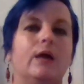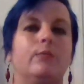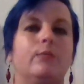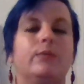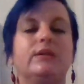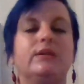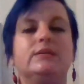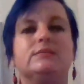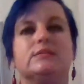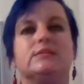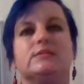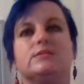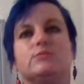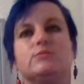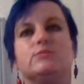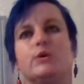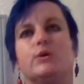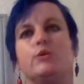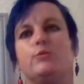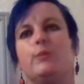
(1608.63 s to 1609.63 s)
But he says,
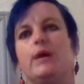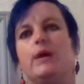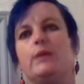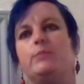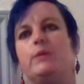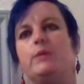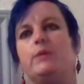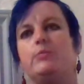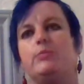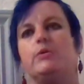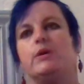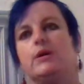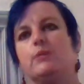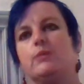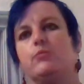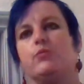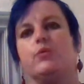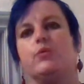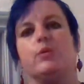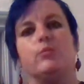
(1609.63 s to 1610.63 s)
where do bad people
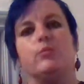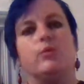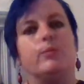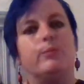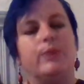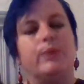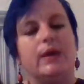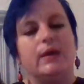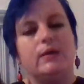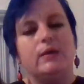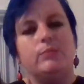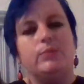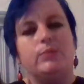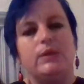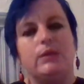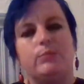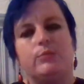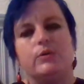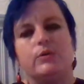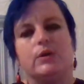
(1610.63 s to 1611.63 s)
come from? Well, bad
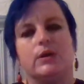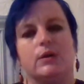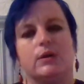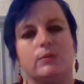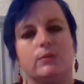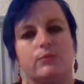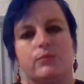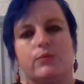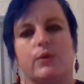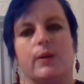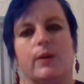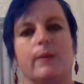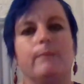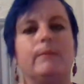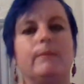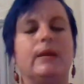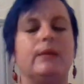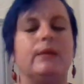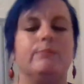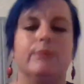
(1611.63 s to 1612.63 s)
people come
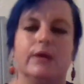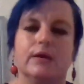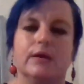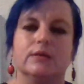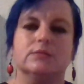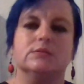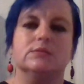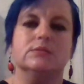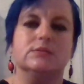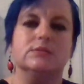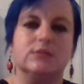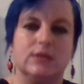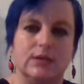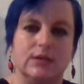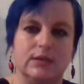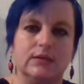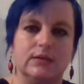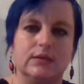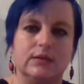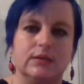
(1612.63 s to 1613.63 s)
from a bad
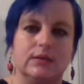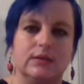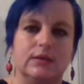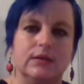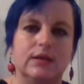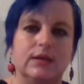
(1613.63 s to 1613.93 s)
society.